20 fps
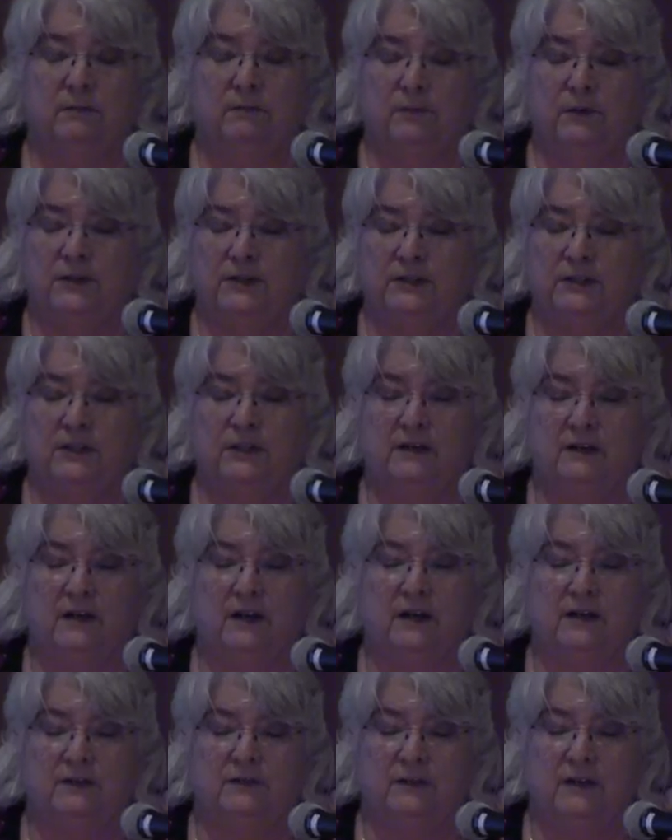breaching
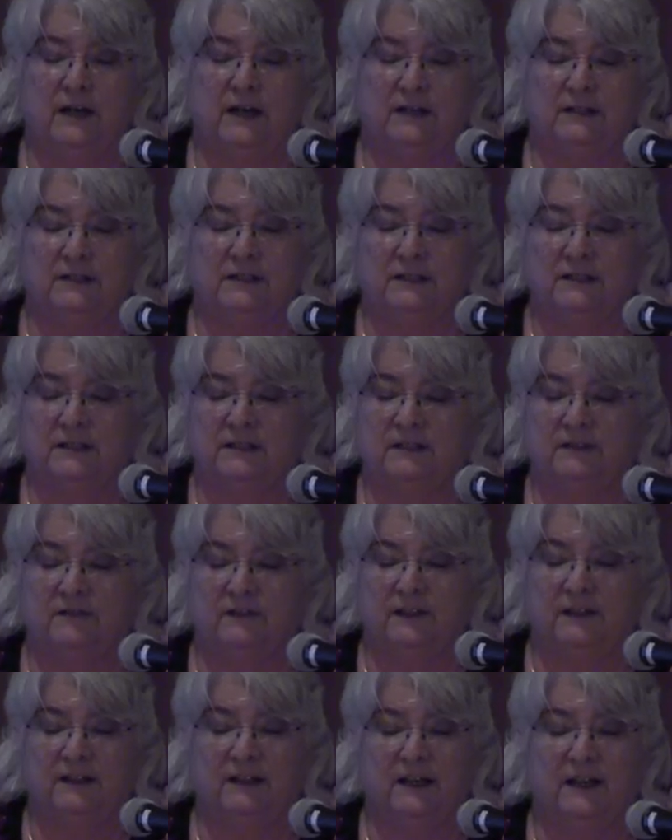contracts and stuff
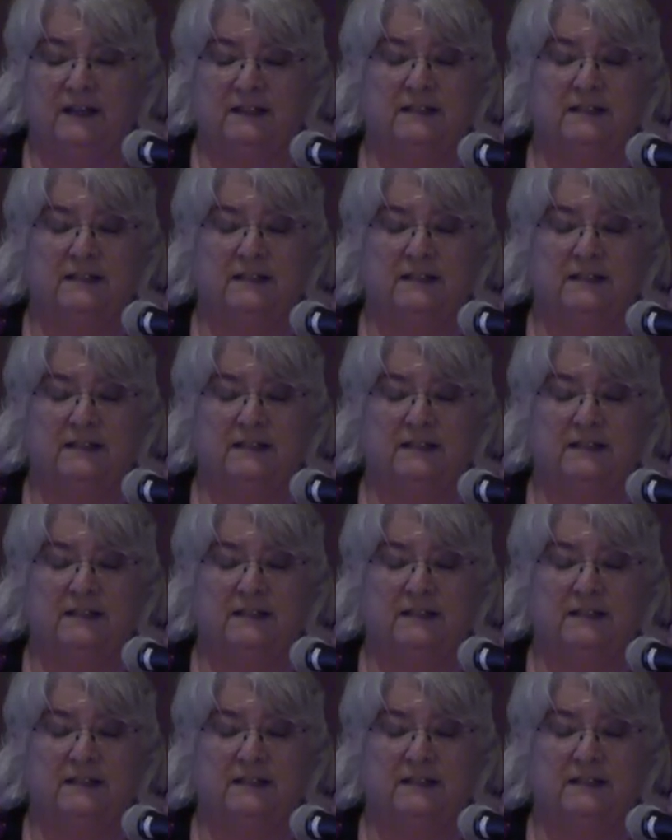like that